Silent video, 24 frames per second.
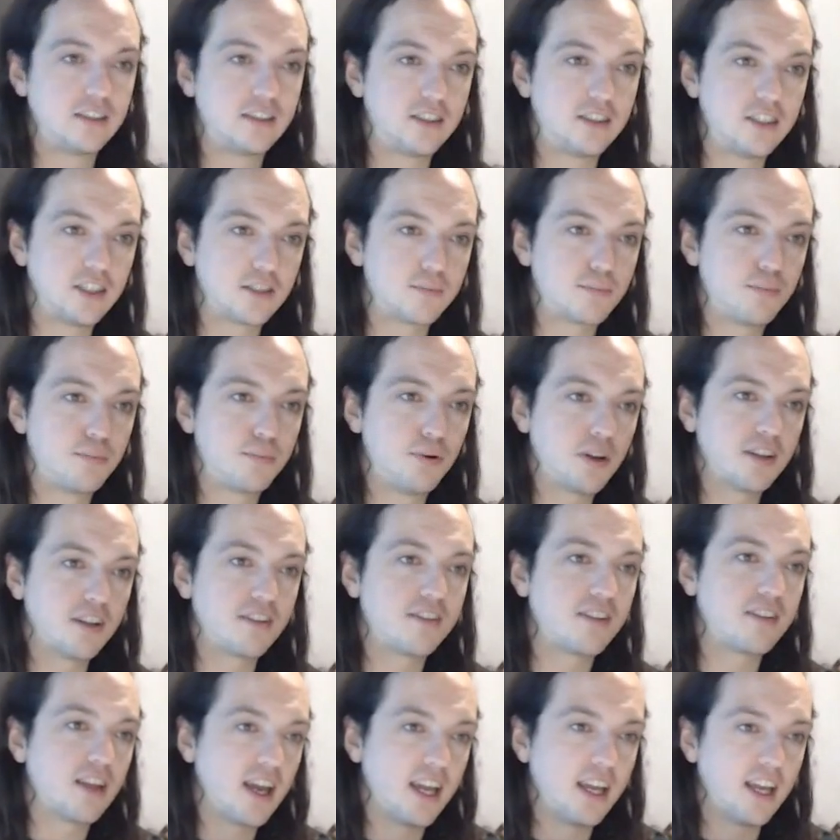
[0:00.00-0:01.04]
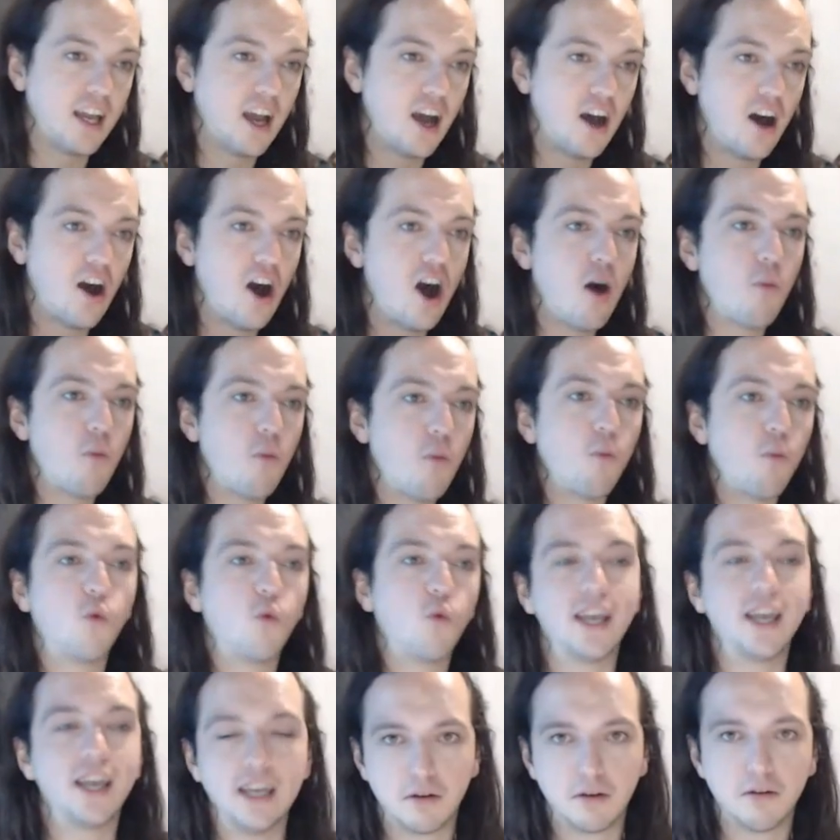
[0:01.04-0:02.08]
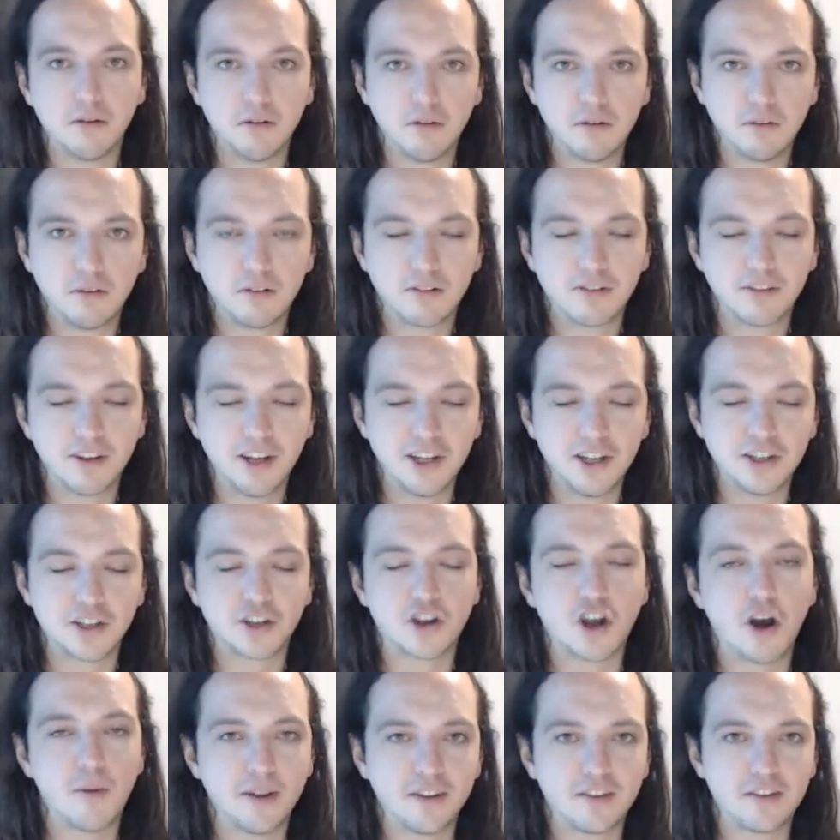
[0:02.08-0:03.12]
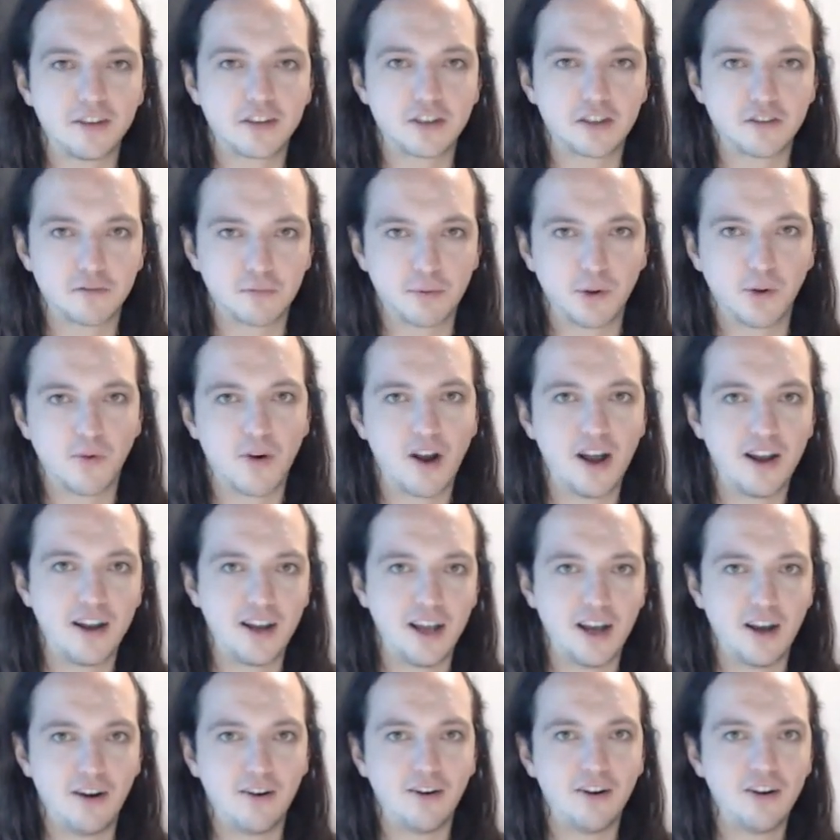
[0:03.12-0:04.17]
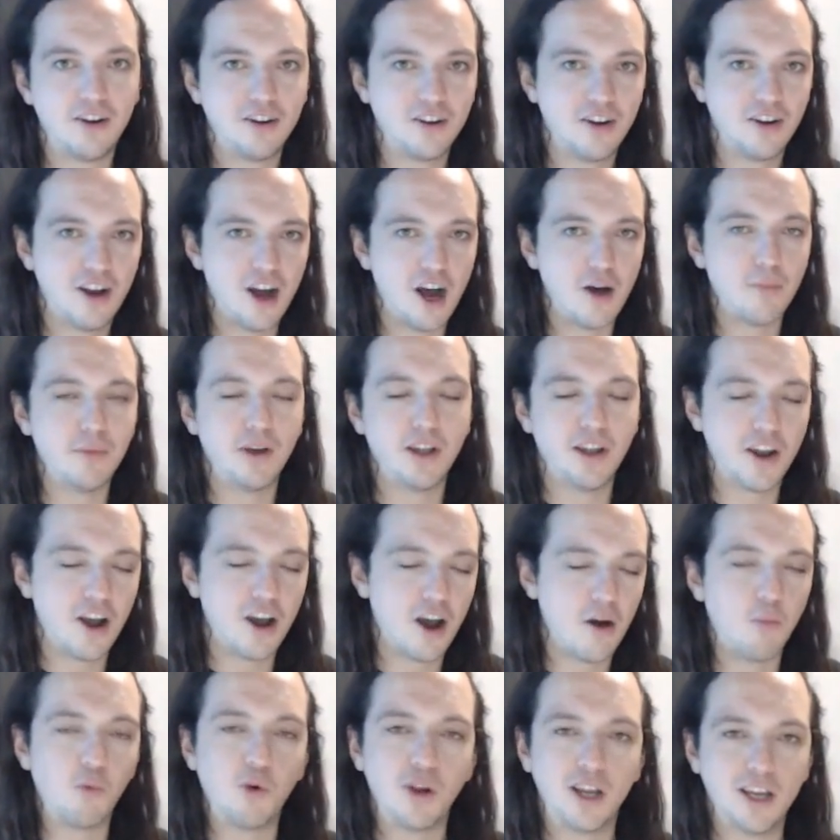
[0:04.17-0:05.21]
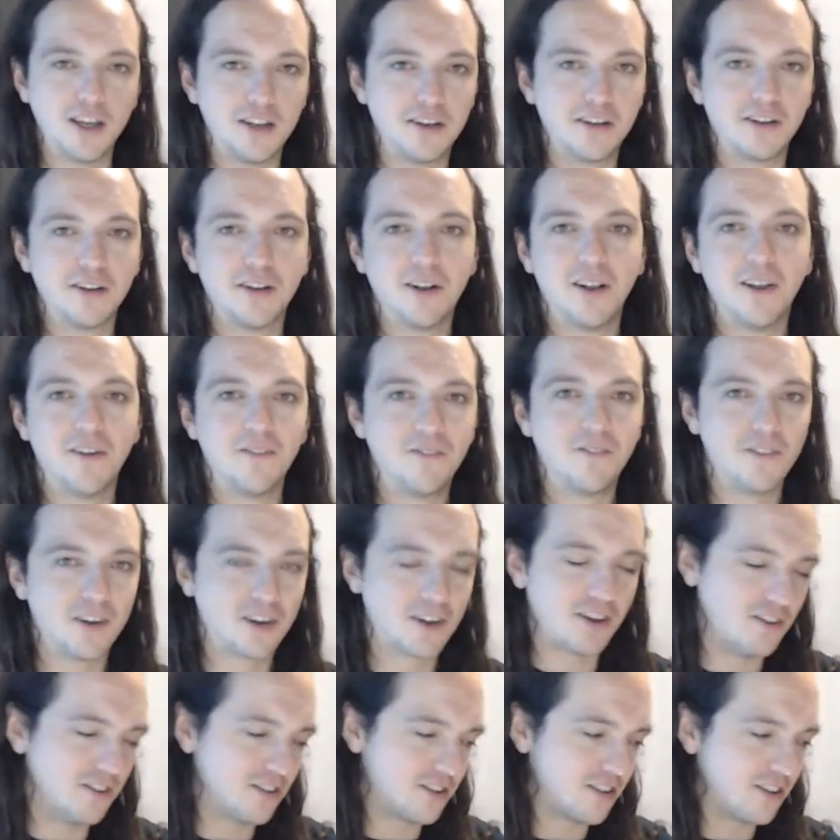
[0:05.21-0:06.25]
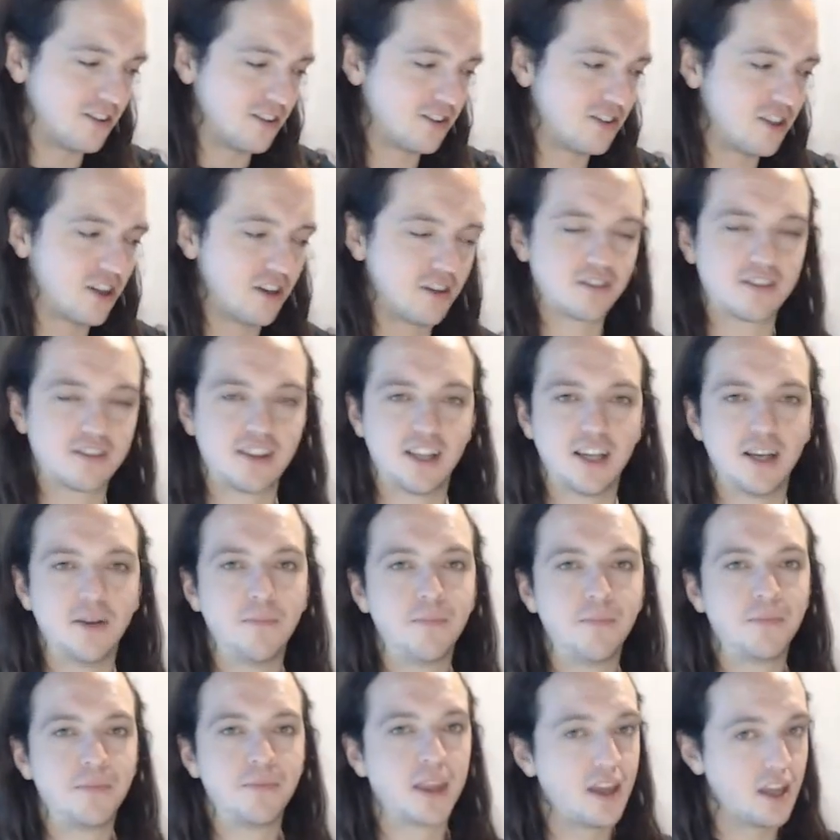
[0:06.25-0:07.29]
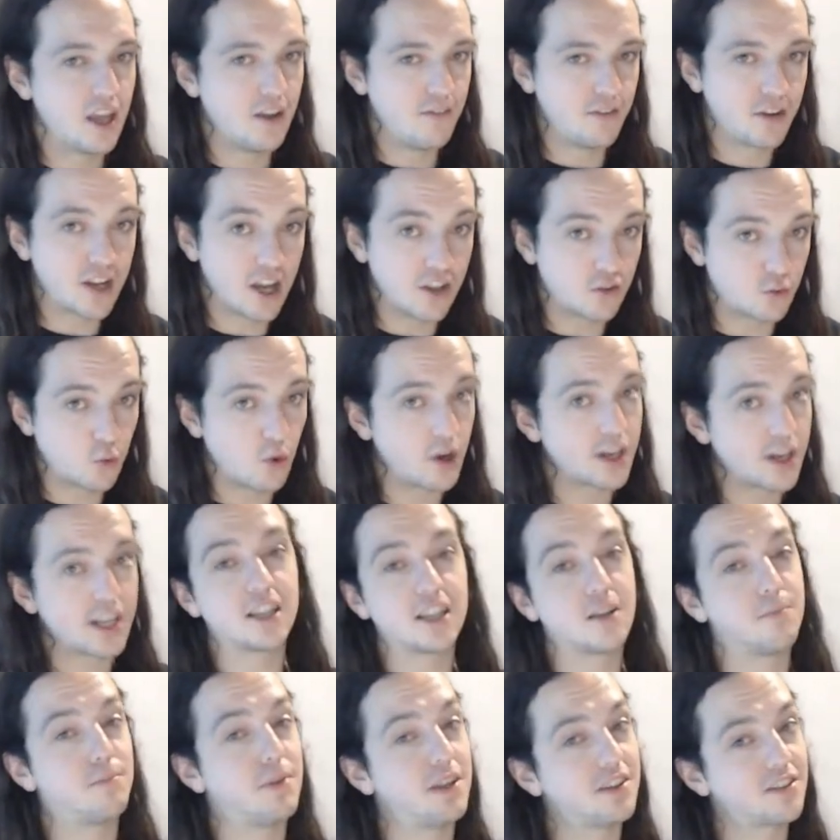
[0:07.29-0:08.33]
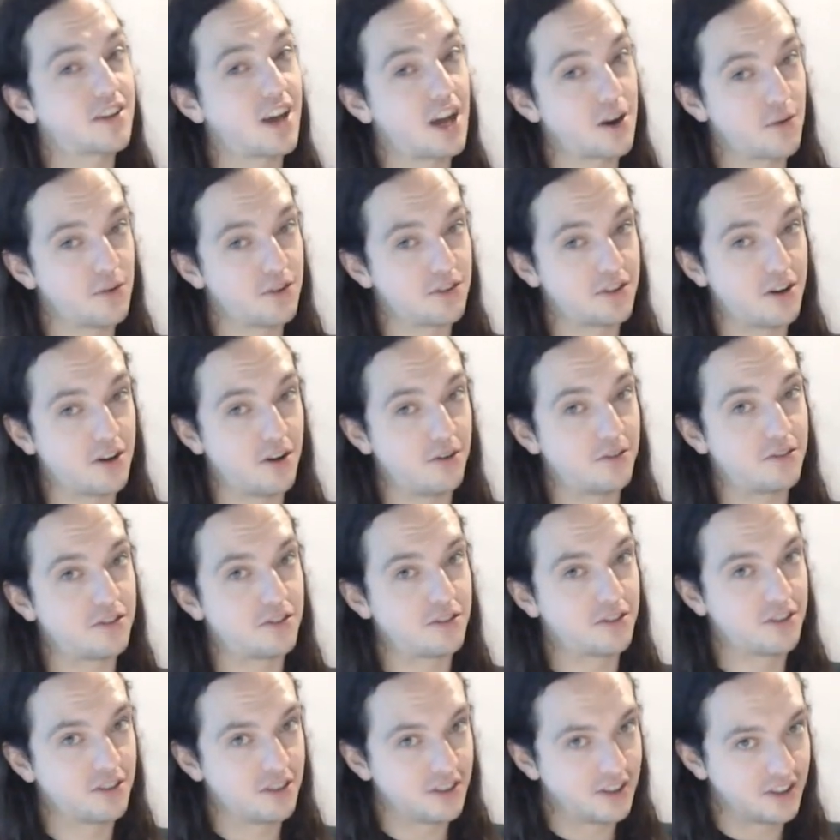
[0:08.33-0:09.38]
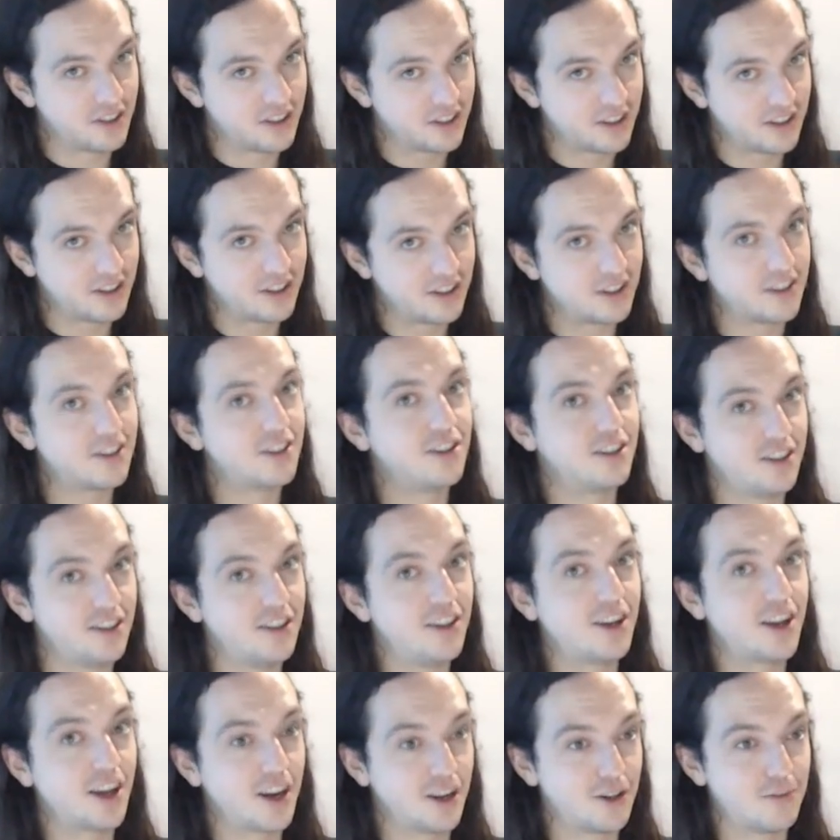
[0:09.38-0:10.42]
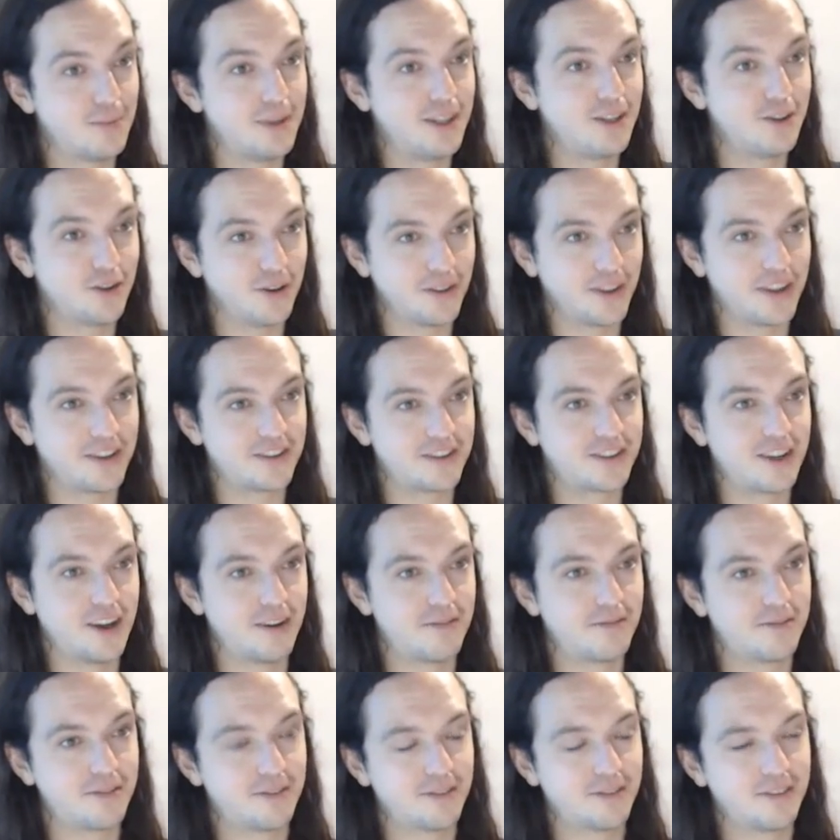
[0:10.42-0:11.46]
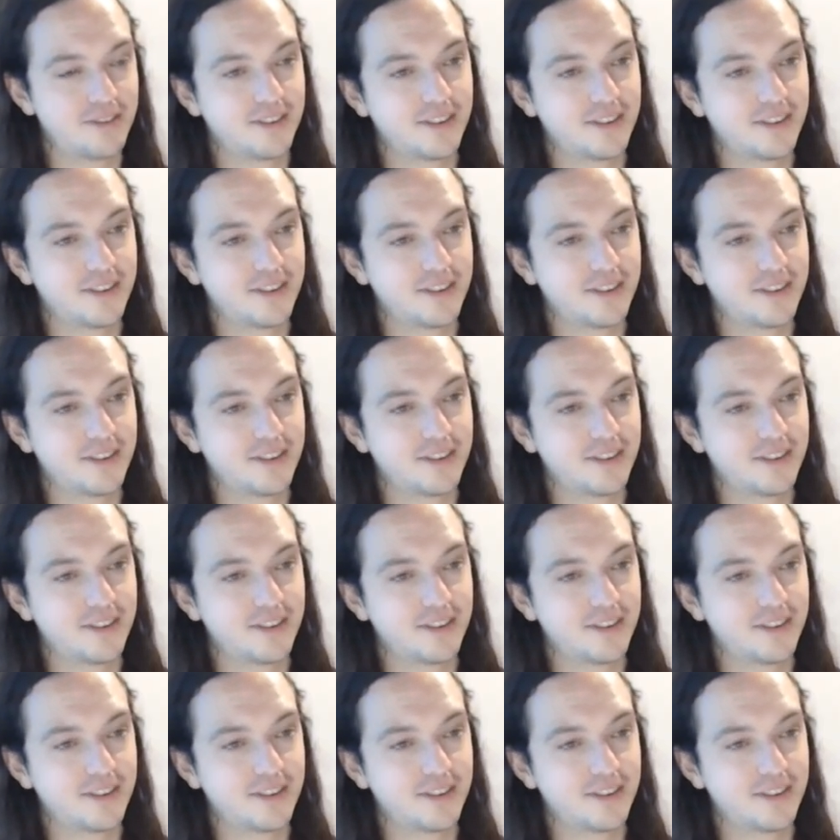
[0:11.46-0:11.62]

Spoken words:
just put I'm weird in the comment section for me right now. I'm weird, because seriously, if you guys want to get the best kind of results, you got to be doing this stuff.